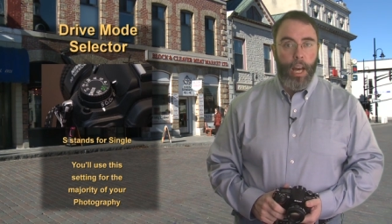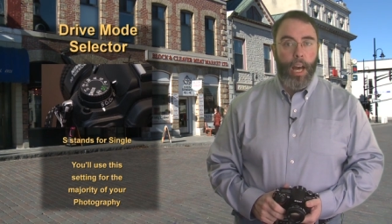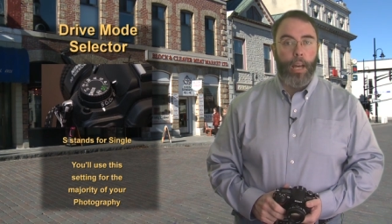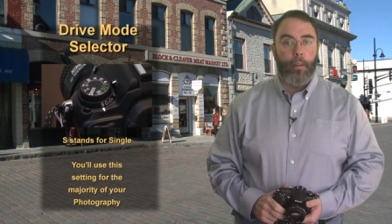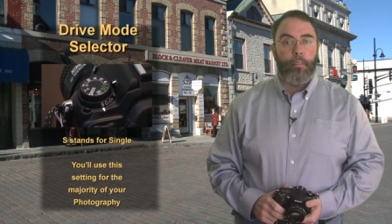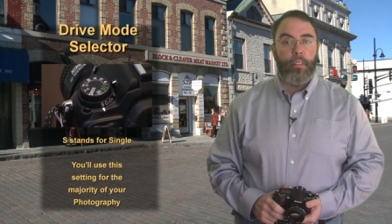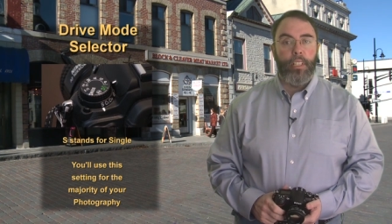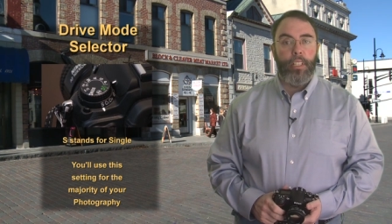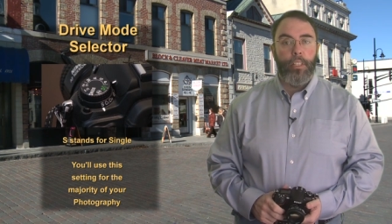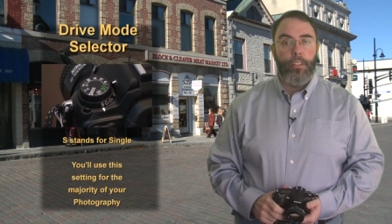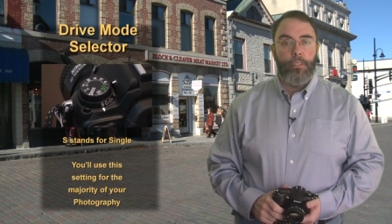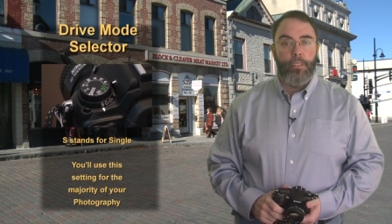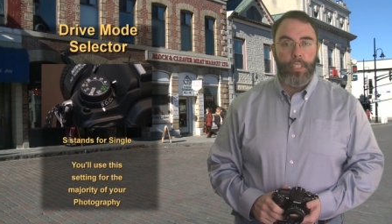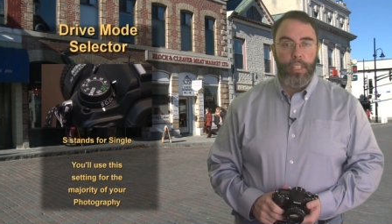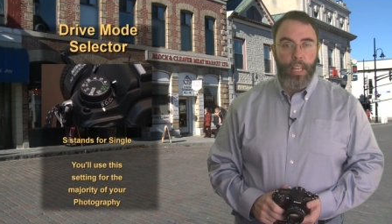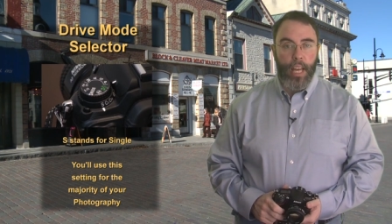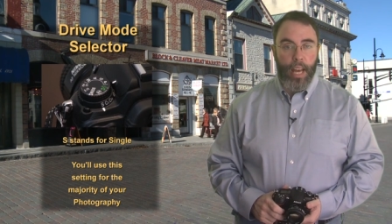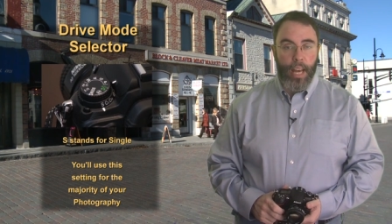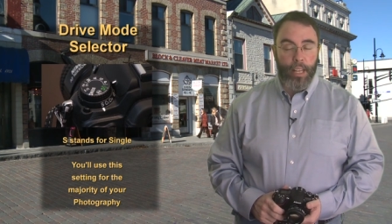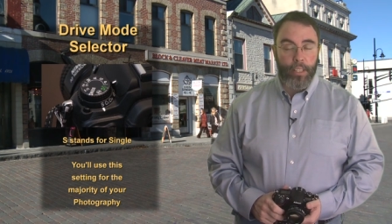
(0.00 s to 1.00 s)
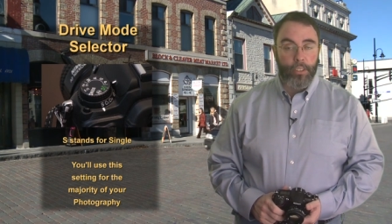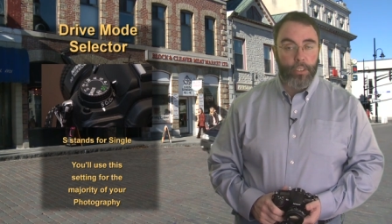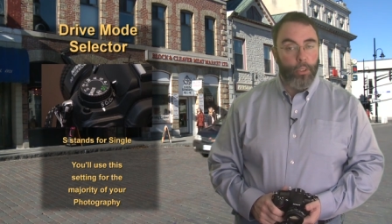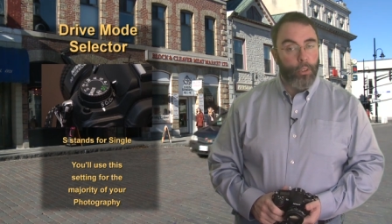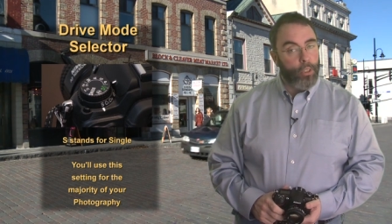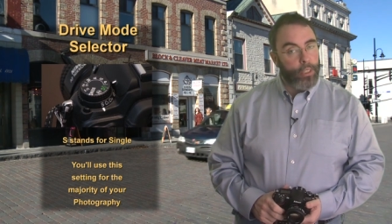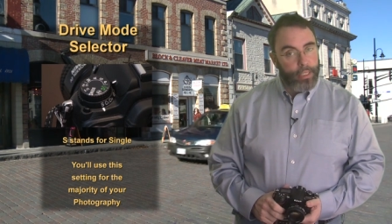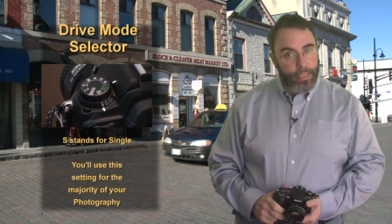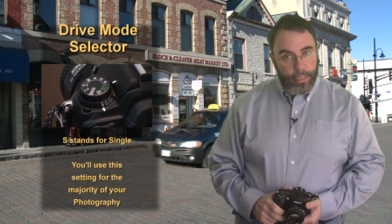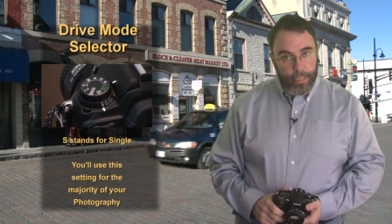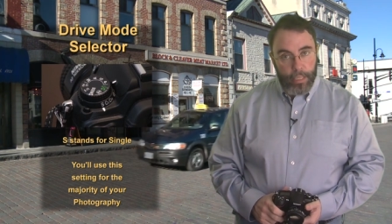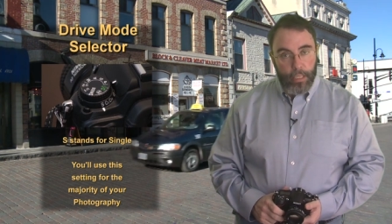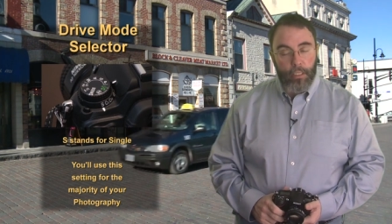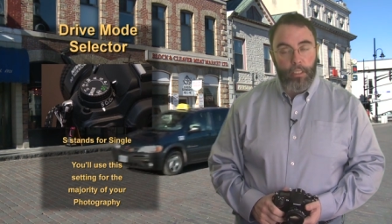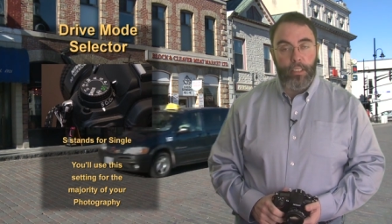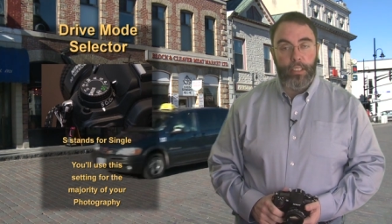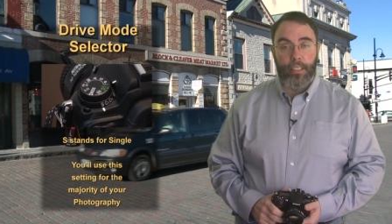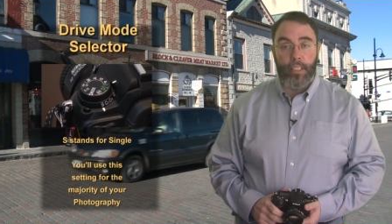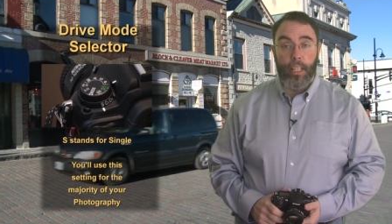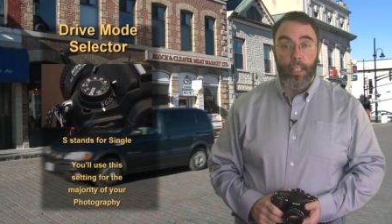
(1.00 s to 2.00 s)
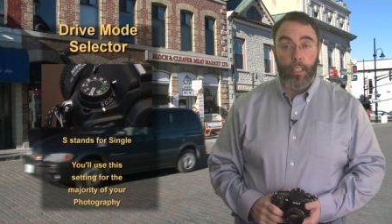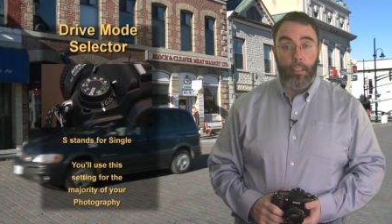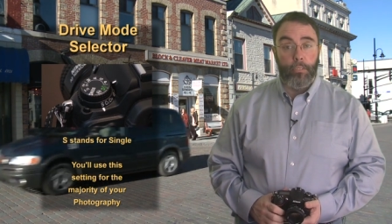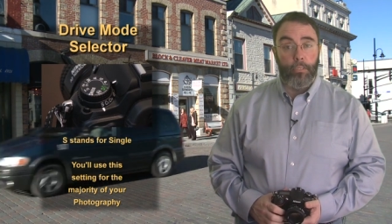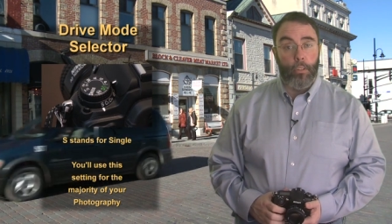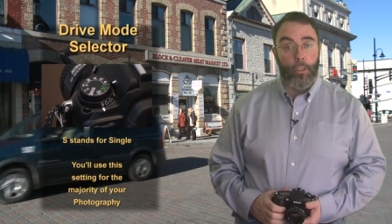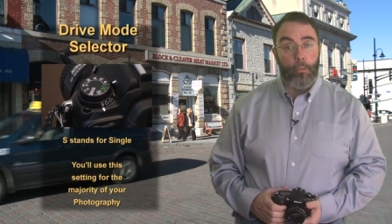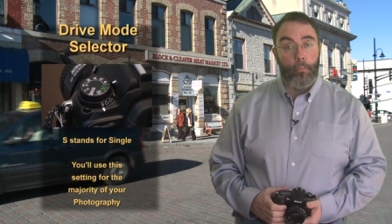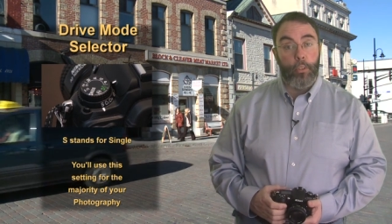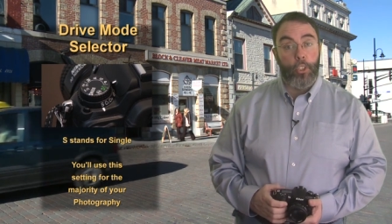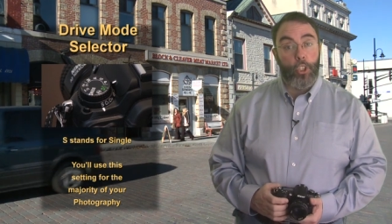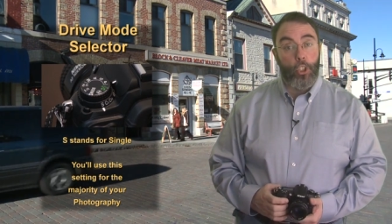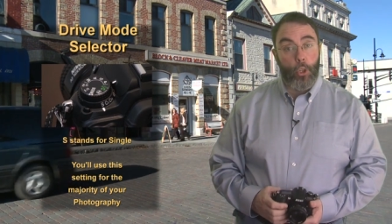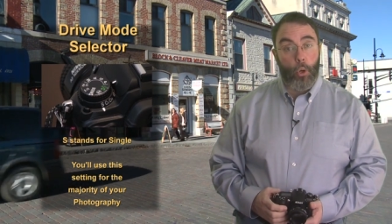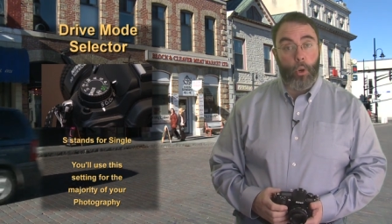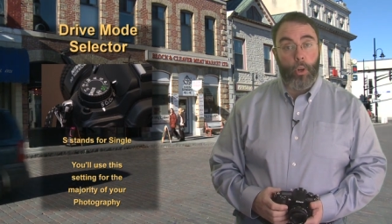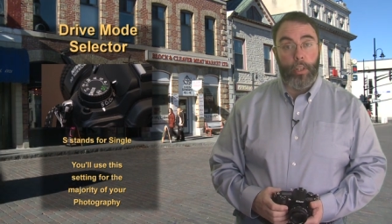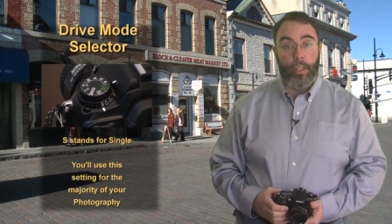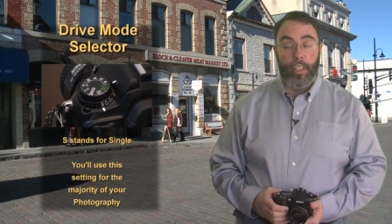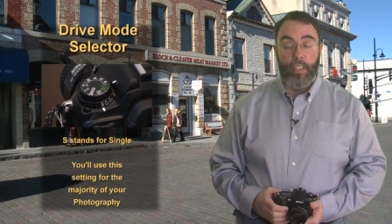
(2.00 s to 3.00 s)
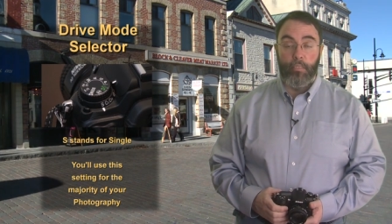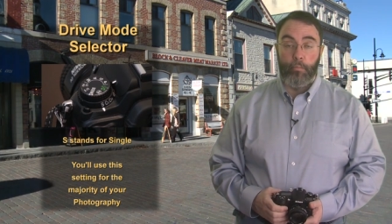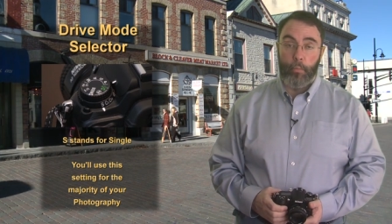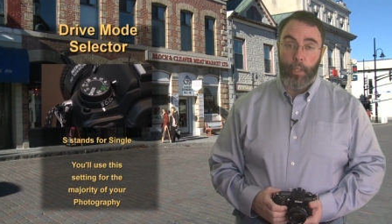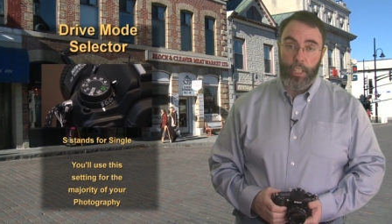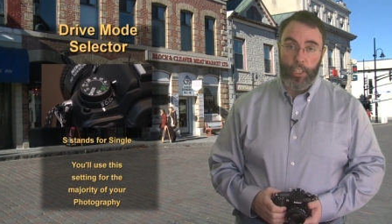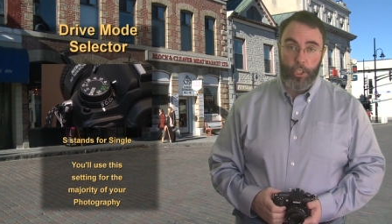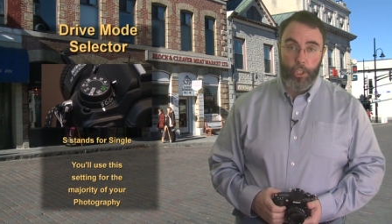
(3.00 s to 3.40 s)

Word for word: I'm going to use the S or single setting for the majority of my